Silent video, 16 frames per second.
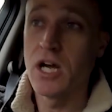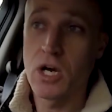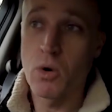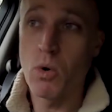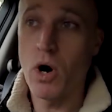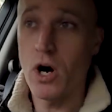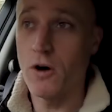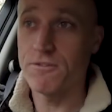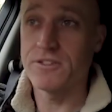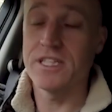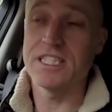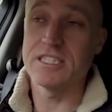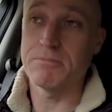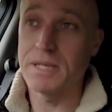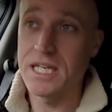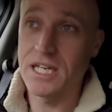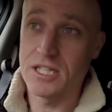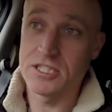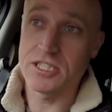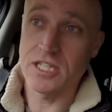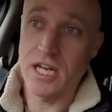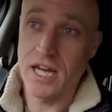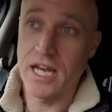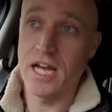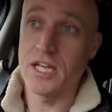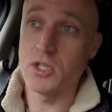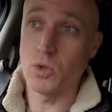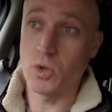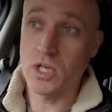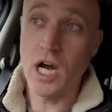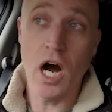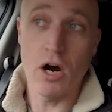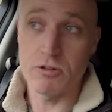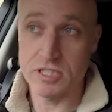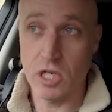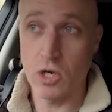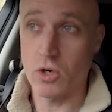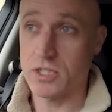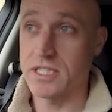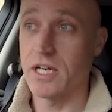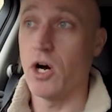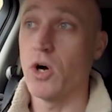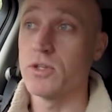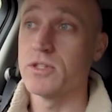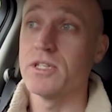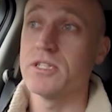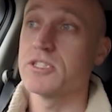Quite often it's because your car has locked it on.